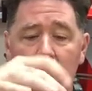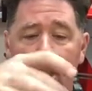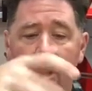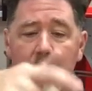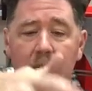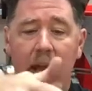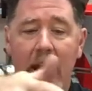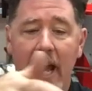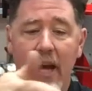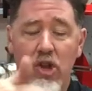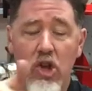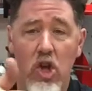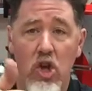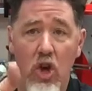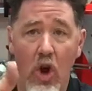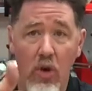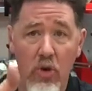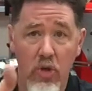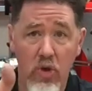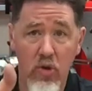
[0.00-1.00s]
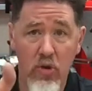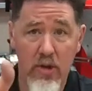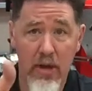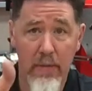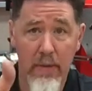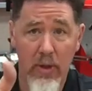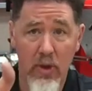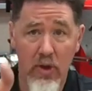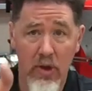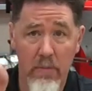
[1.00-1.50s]
that actually go through some
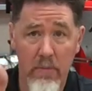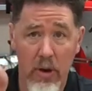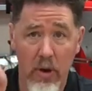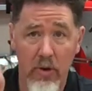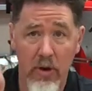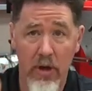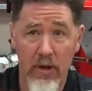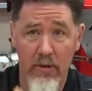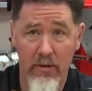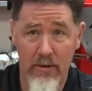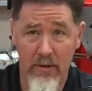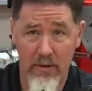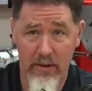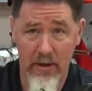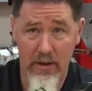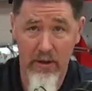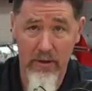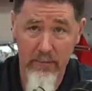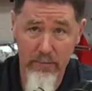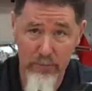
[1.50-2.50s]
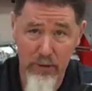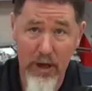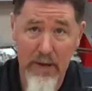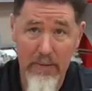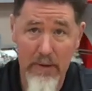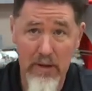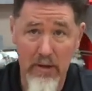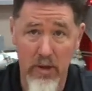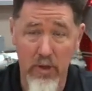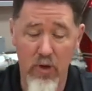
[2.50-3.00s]
other component, you know,
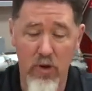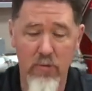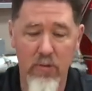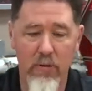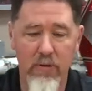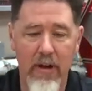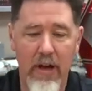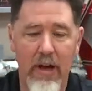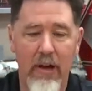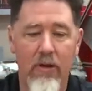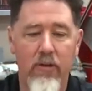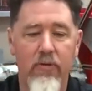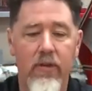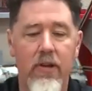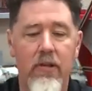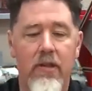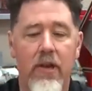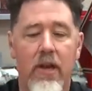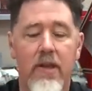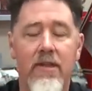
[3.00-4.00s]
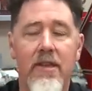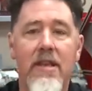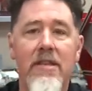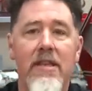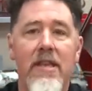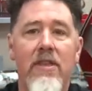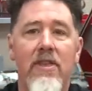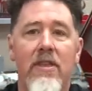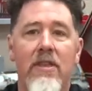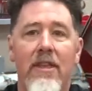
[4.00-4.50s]
probably it's a thermo valve. It's
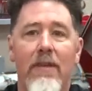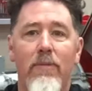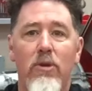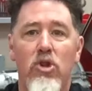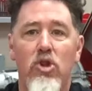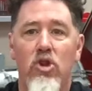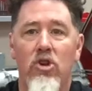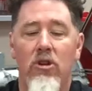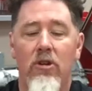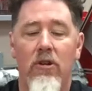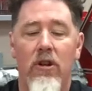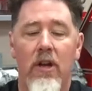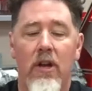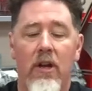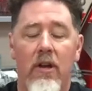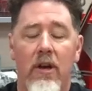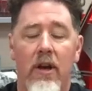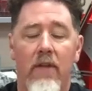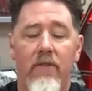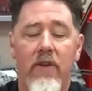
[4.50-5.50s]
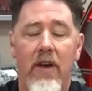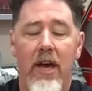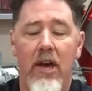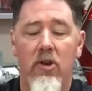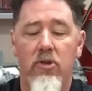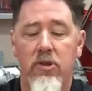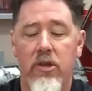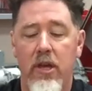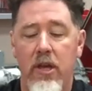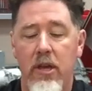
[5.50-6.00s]
sensing the temperature of the
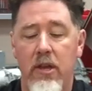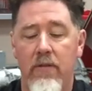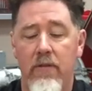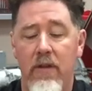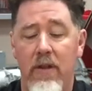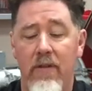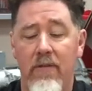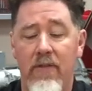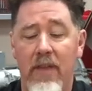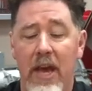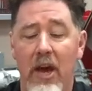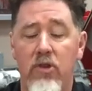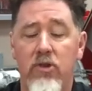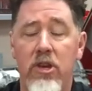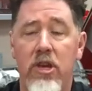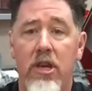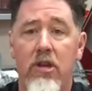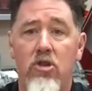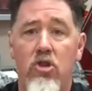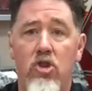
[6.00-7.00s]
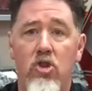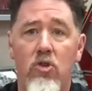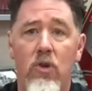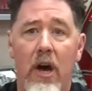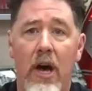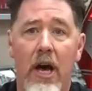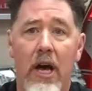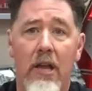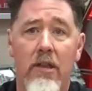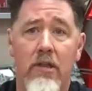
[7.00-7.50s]
housing. If the housing gets too
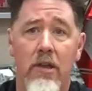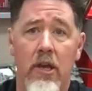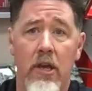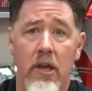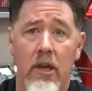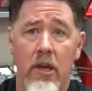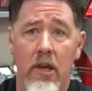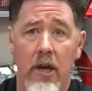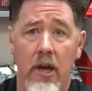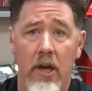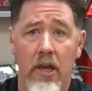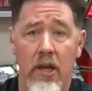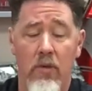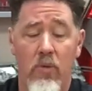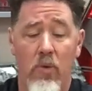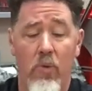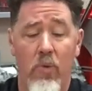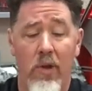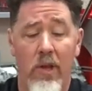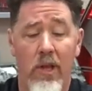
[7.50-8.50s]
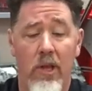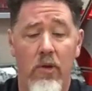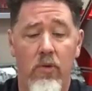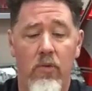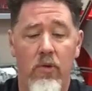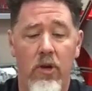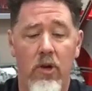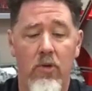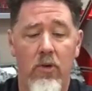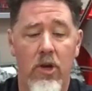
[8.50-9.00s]
hot, it
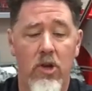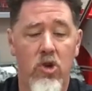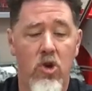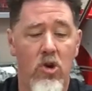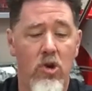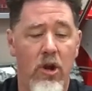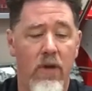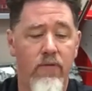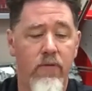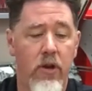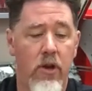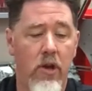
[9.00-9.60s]
will turn off the